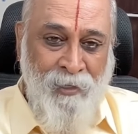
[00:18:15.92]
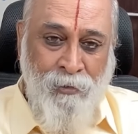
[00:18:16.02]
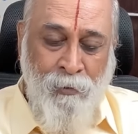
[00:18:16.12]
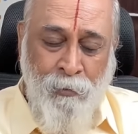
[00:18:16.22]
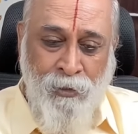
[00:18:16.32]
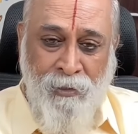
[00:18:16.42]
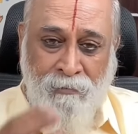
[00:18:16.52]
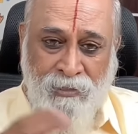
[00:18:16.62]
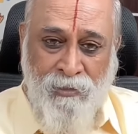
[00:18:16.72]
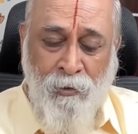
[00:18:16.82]
Gautama
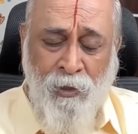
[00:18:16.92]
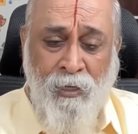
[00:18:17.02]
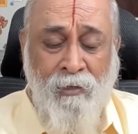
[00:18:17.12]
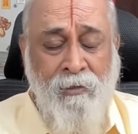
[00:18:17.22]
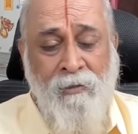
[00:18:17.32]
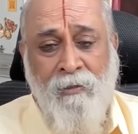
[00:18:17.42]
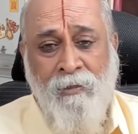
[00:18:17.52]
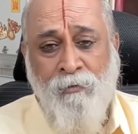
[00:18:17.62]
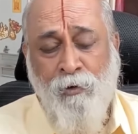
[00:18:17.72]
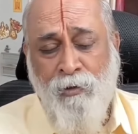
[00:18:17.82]
Buddha was going
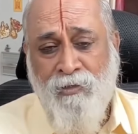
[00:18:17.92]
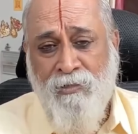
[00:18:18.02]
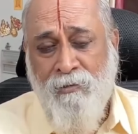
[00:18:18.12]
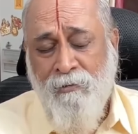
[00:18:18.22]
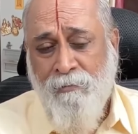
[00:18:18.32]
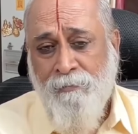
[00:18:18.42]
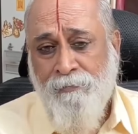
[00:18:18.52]
in the forest.